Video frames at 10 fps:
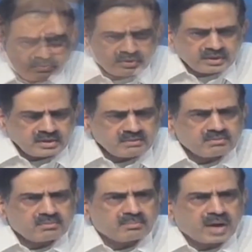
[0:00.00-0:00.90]
The
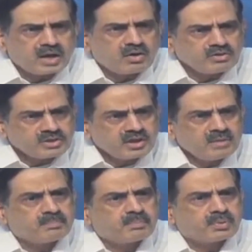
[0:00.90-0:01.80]

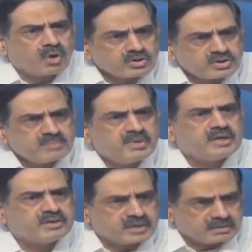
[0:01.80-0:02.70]
biological
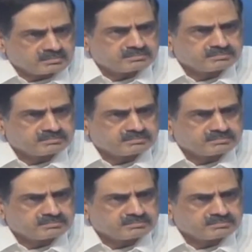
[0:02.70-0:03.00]
plausibility